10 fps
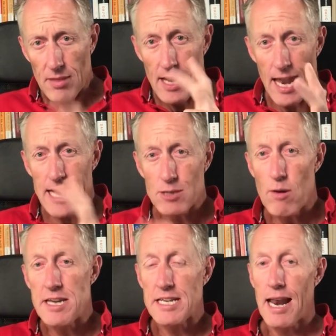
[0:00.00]
Last
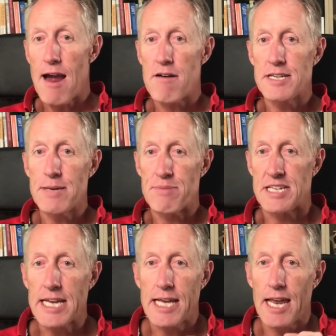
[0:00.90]
one is clarity, in
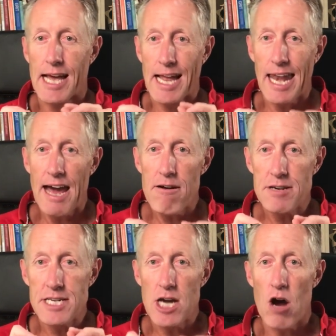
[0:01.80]
particular,
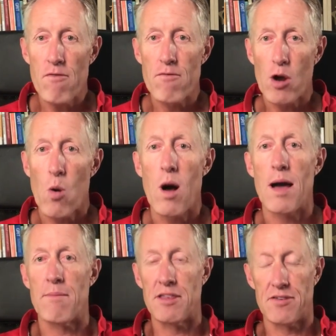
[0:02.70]
clarity of
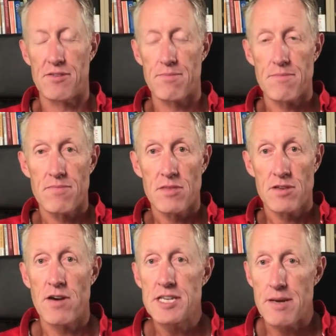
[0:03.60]
requirements. It's
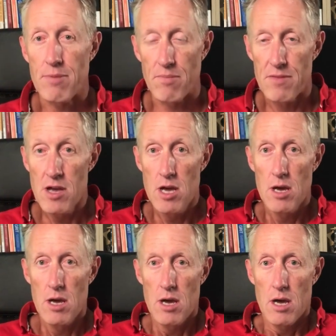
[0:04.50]
very simple.
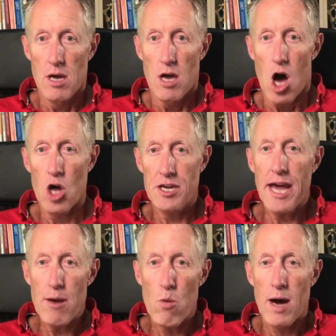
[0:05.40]
On
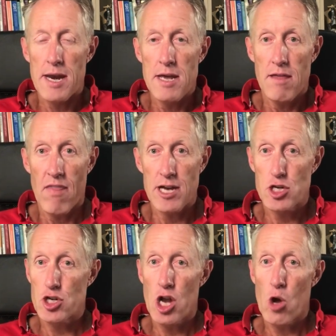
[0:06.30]
day one, they
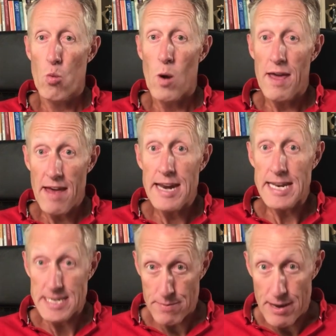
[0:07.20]
should know where they
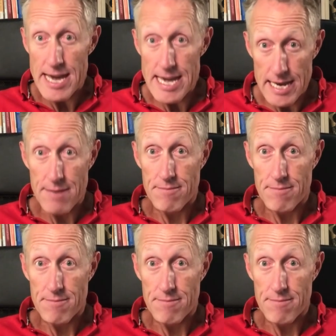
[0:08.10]
need to be,